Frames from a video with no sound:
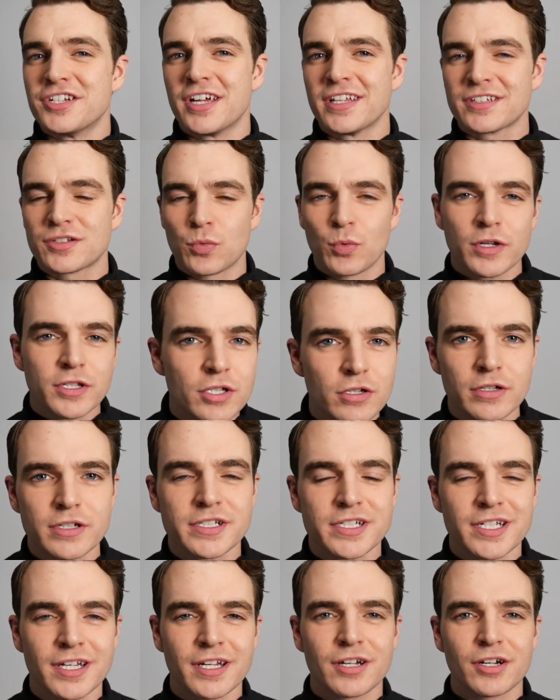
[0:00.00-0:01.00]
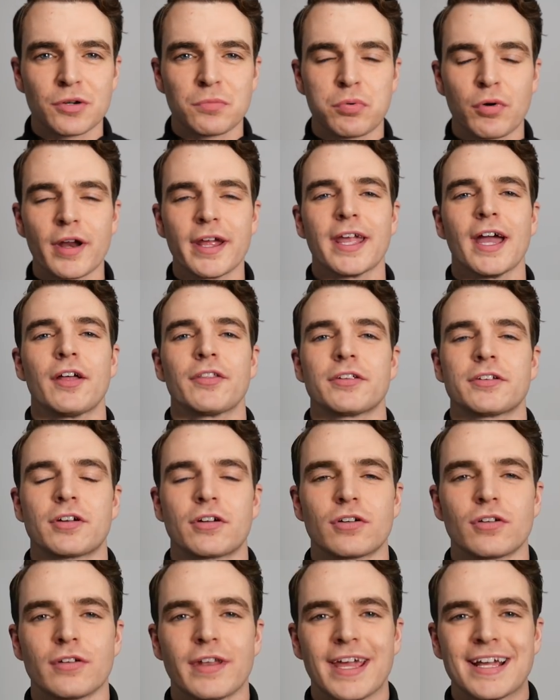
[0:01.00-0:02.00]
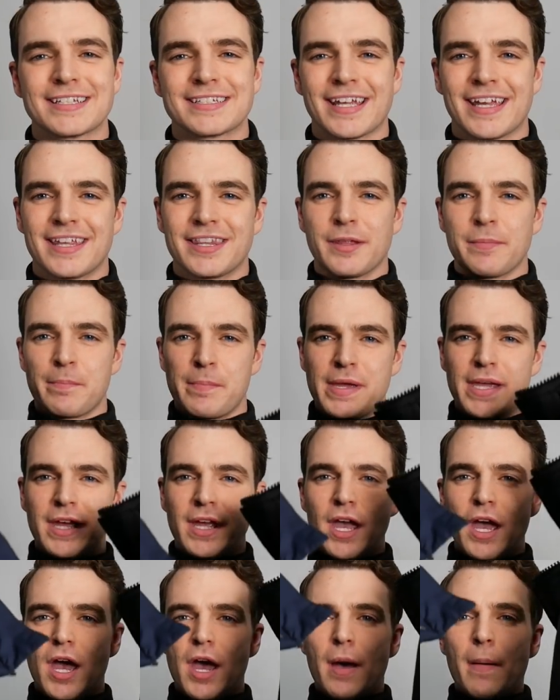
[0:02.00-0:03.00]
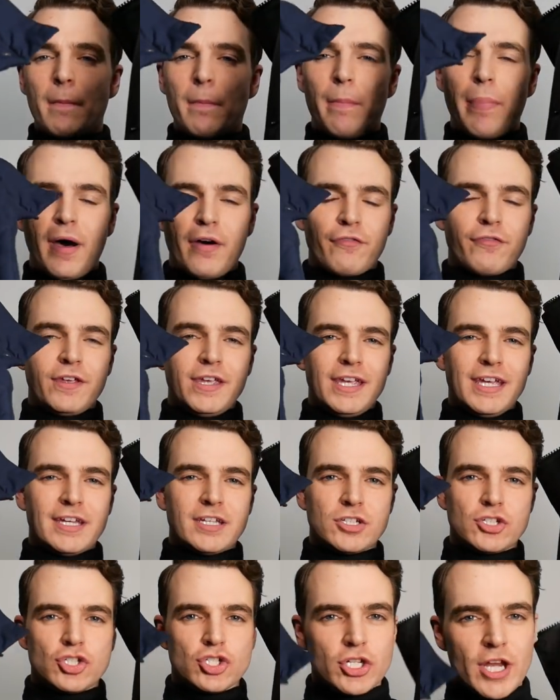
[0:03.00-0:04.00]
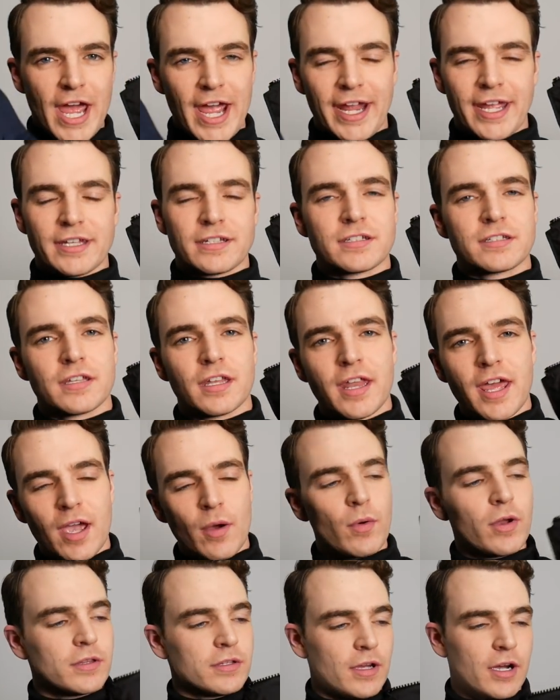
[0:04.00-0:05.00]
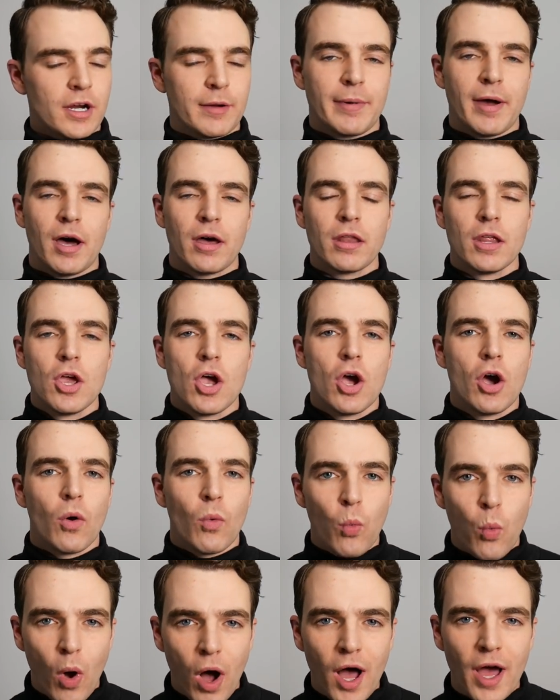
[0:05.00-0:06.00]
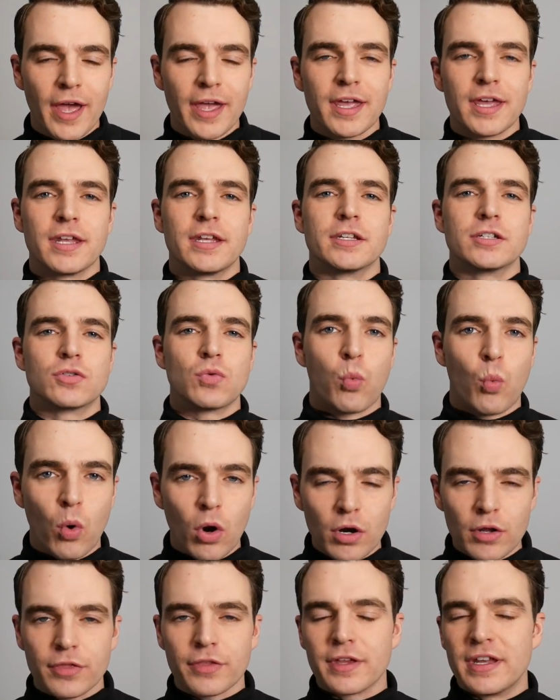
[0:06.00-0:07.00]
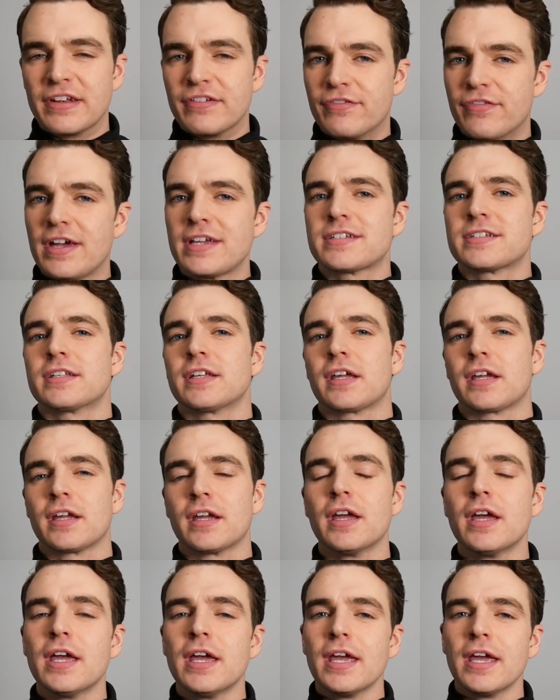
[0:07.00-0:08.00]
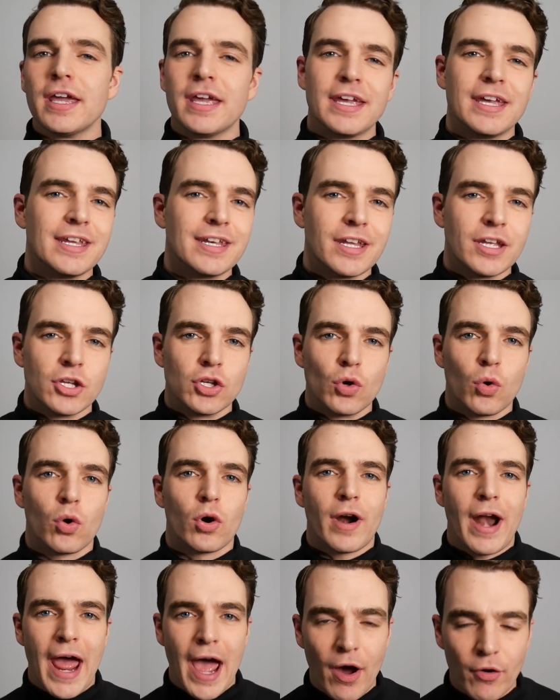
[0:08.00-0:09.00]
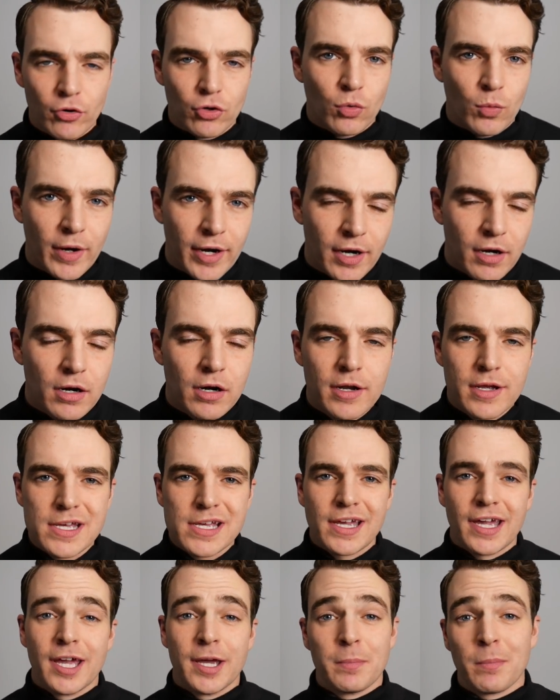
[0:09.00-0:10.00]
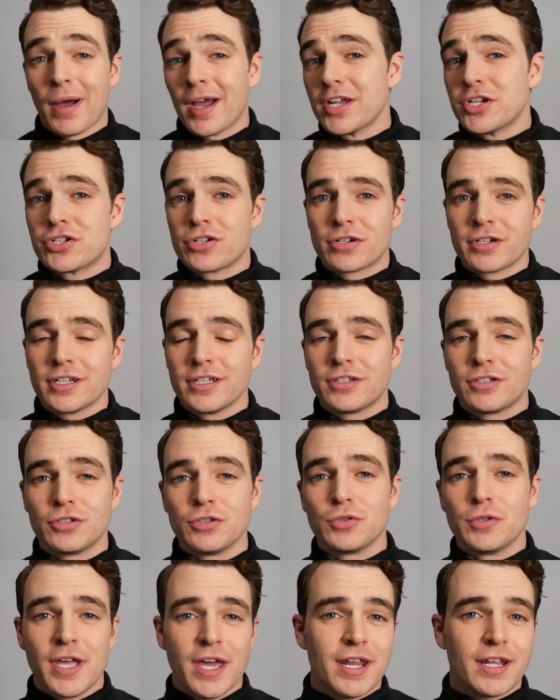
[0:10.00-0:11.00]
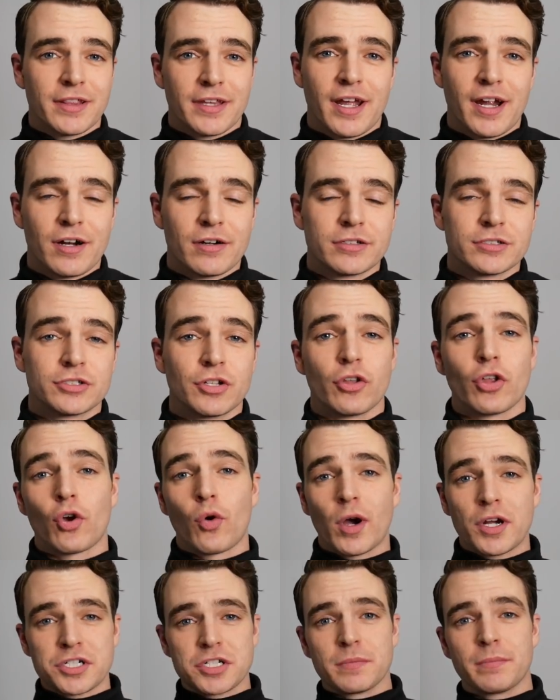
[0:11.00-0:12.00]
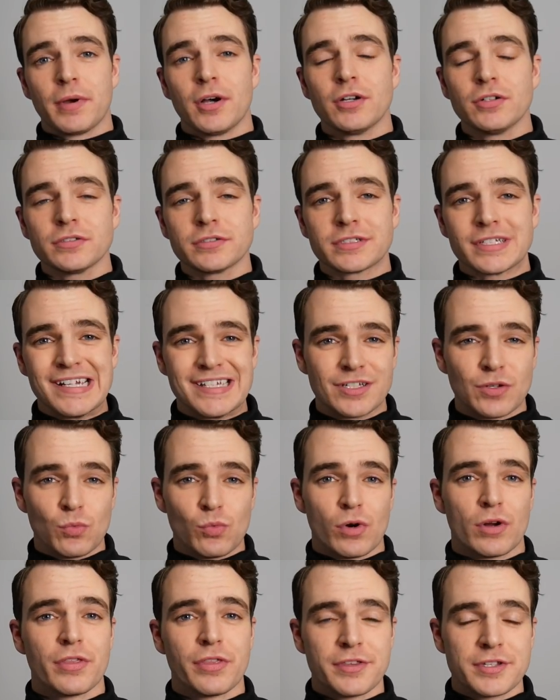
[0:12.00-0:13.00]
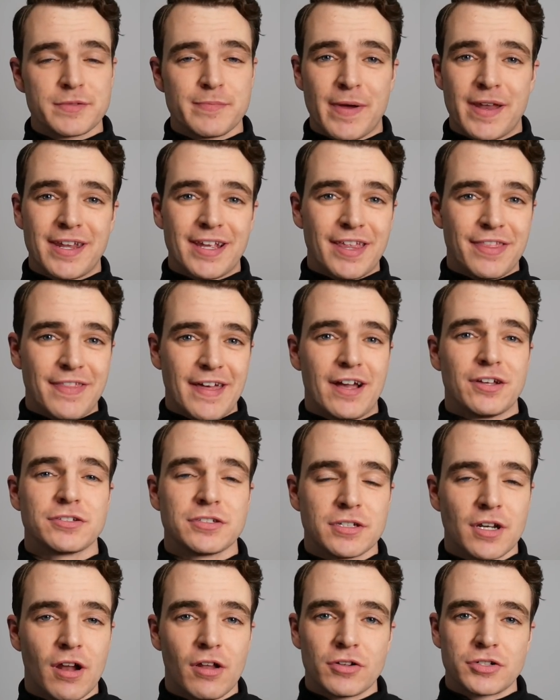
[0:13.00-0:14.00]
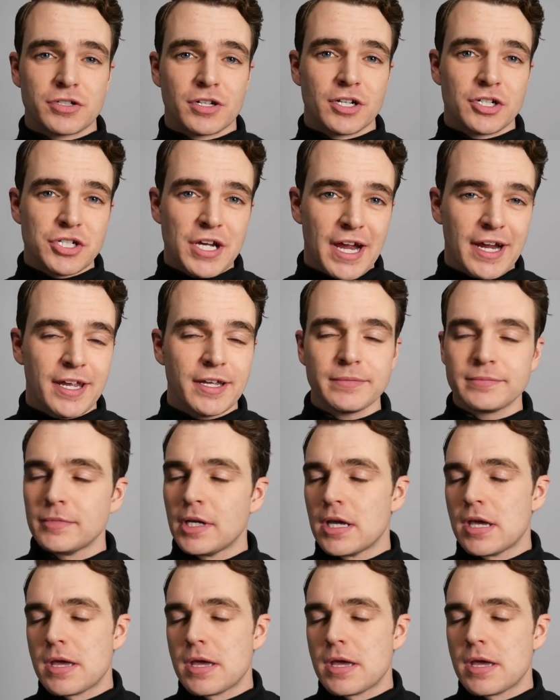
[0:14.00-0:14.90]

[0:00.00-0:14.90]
gents, winter is here. Break out the turtlenecks and the big puffy jackets. Today I want to talk about why it is worth investing in your outerwear and my journey to getting there. So the question posed, is it worth spending $1,000 on a jacket?